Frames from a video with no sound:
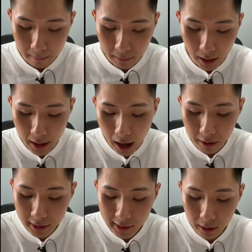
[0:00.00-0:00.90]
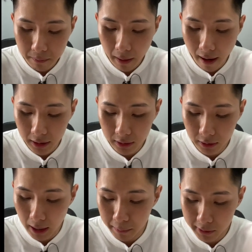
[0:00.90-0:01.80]
And how does it compare to
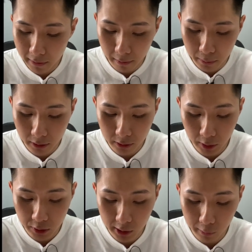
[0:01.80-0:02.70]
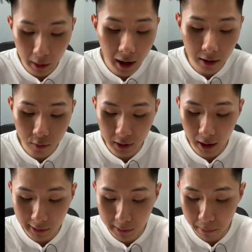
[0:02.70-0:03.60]
the atmospheric pressure, which is 100,000